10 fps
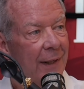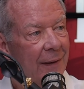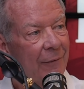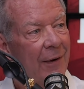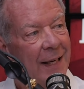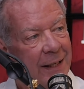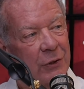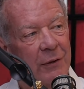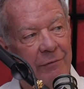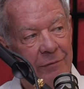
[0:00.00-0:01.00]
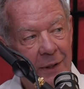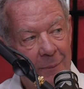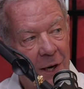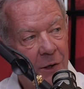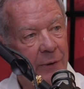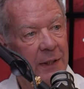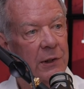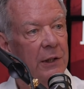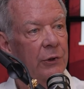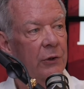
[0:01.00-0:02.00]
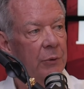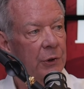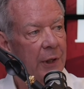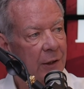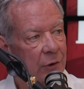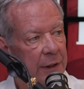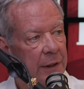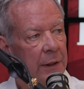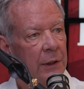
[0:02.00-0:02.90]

And then finally, it was the very modern translations which actually